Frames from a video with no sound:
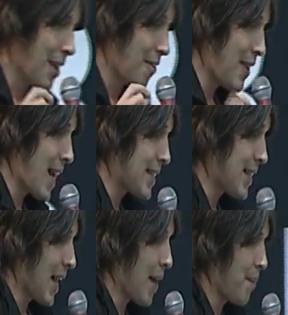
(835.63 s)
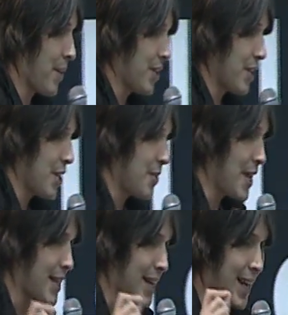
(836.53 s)
For that to happen, you
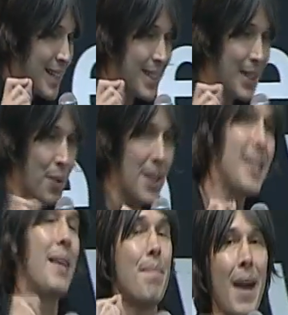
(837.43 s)
need an exquisite